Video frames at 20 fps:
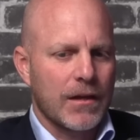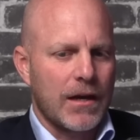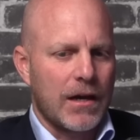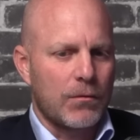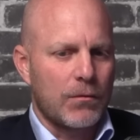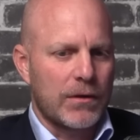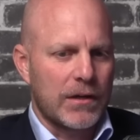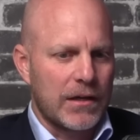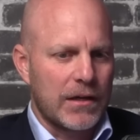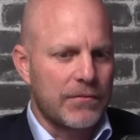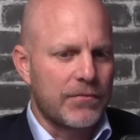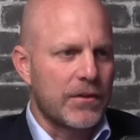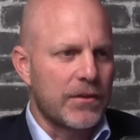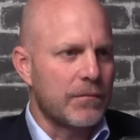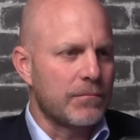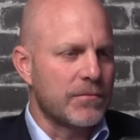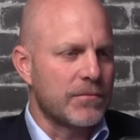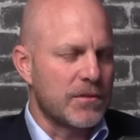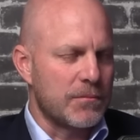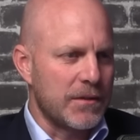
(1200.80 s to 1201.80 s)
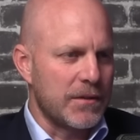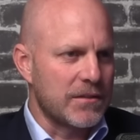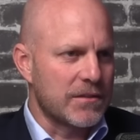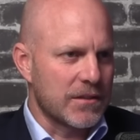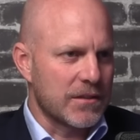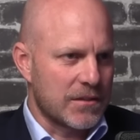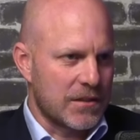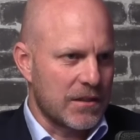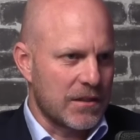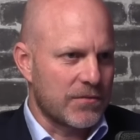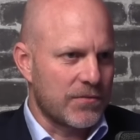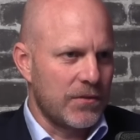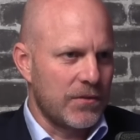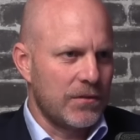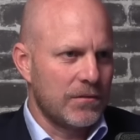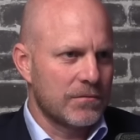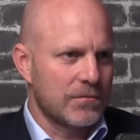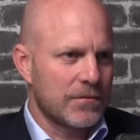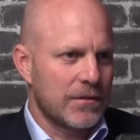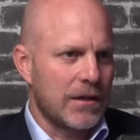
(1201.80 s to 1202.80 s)
I would love them to be
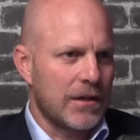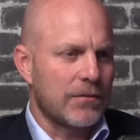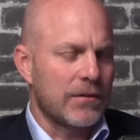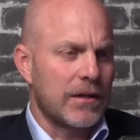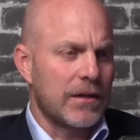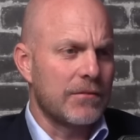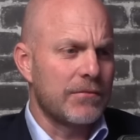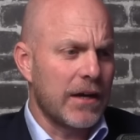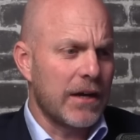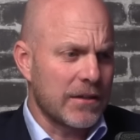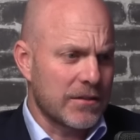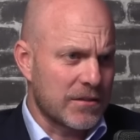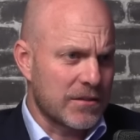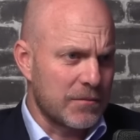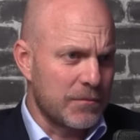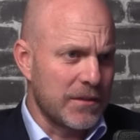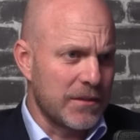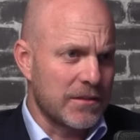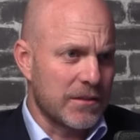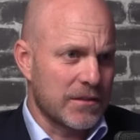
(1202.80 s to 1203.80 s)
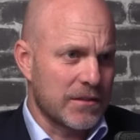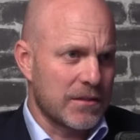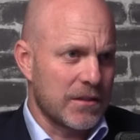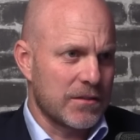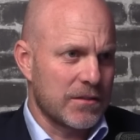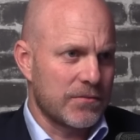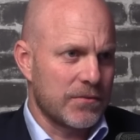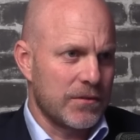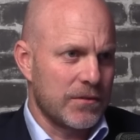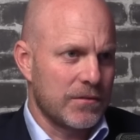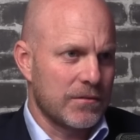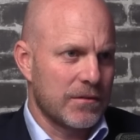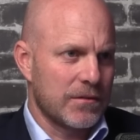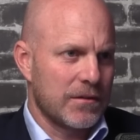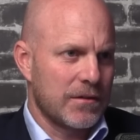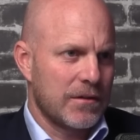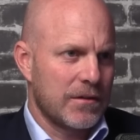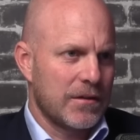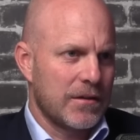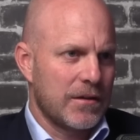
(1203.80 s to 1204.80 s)
successful. I would love us to be successful,
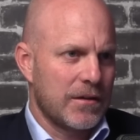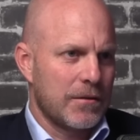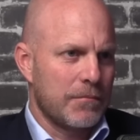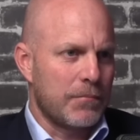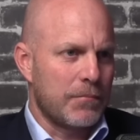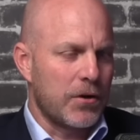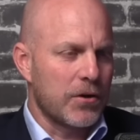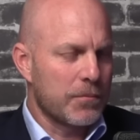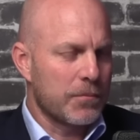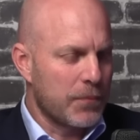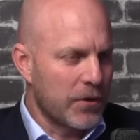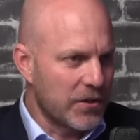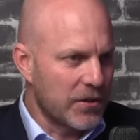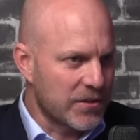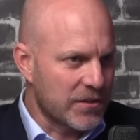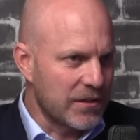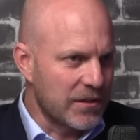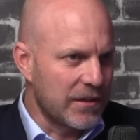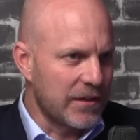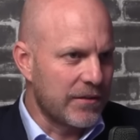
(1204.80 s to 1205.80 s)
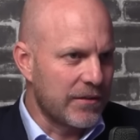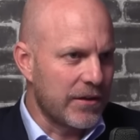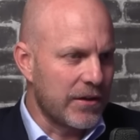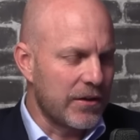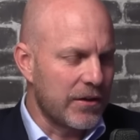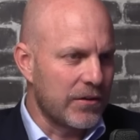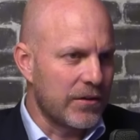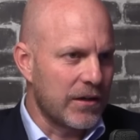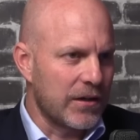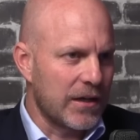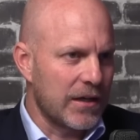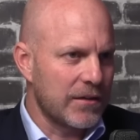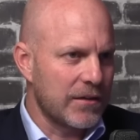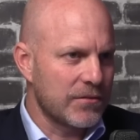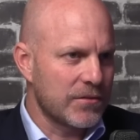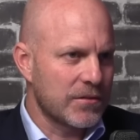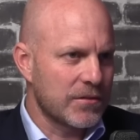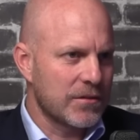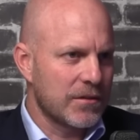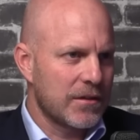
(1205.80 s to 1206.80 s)
both personally in their own
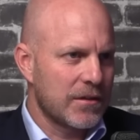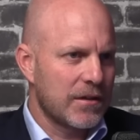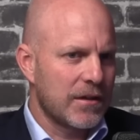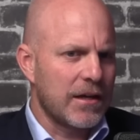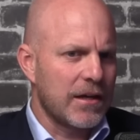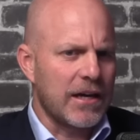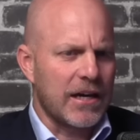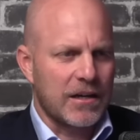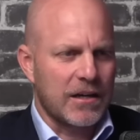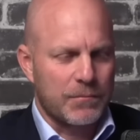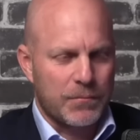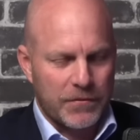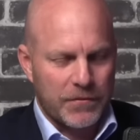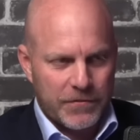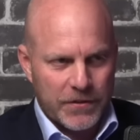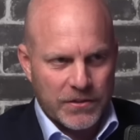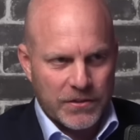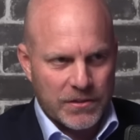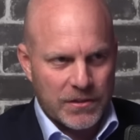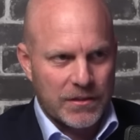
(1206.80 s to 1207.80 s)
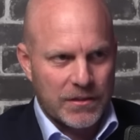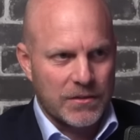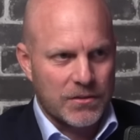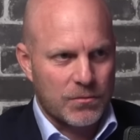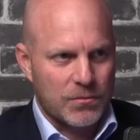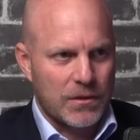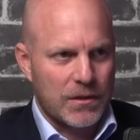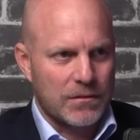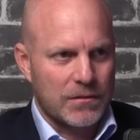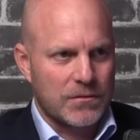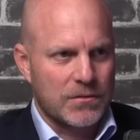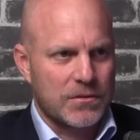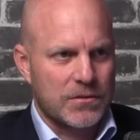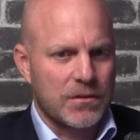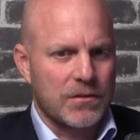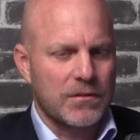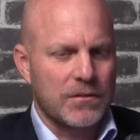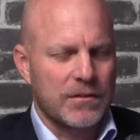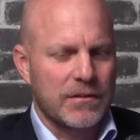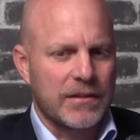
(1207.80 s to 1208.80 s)
lives and professionally as well.
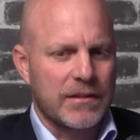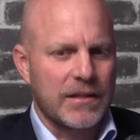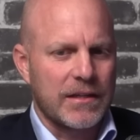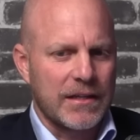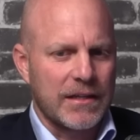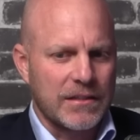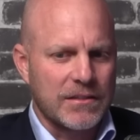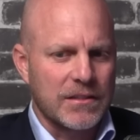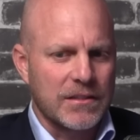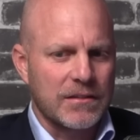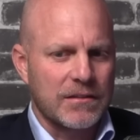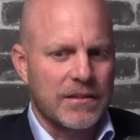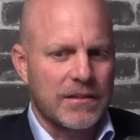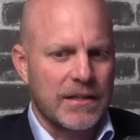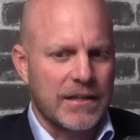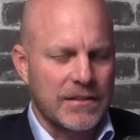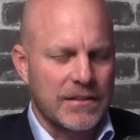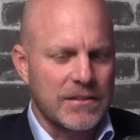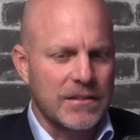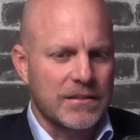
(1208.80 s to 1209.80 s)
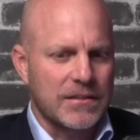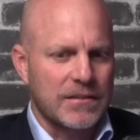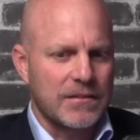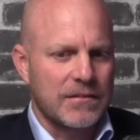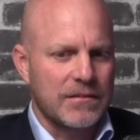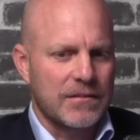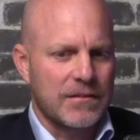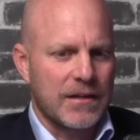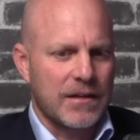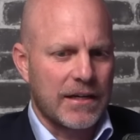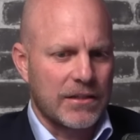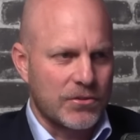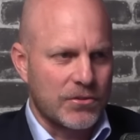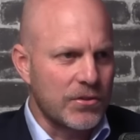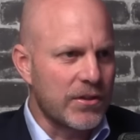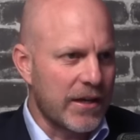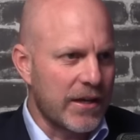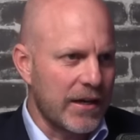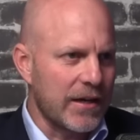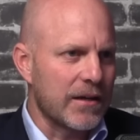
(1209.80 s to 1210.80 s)
So there is a, I
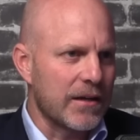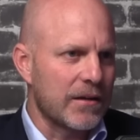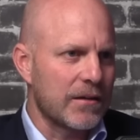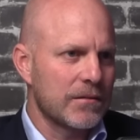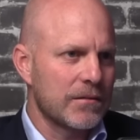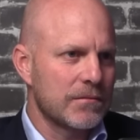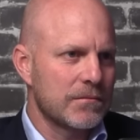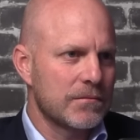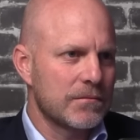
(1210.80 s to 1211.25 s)
do care.